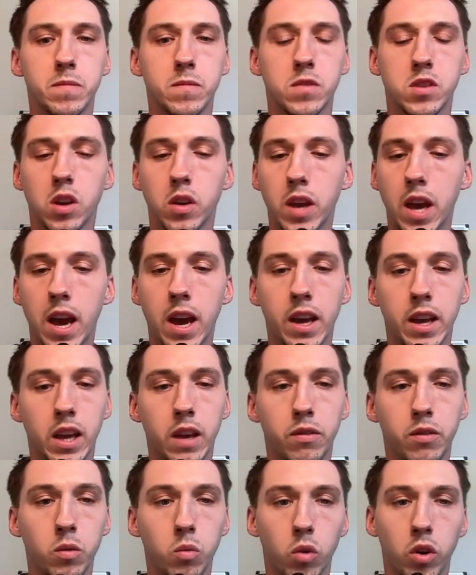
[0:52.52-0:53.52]
So yeah,
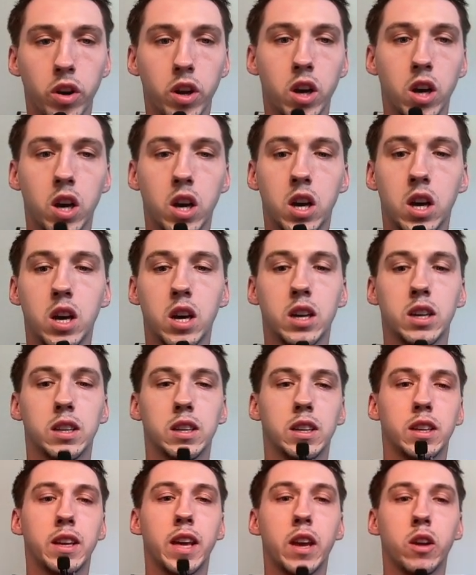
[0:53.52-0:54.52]
if you want to
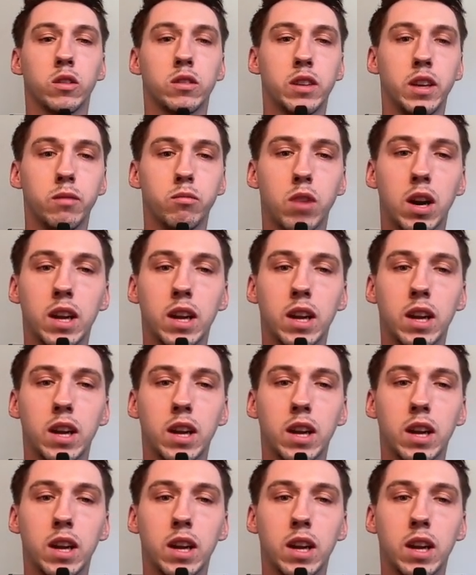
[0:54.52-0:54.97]
get your team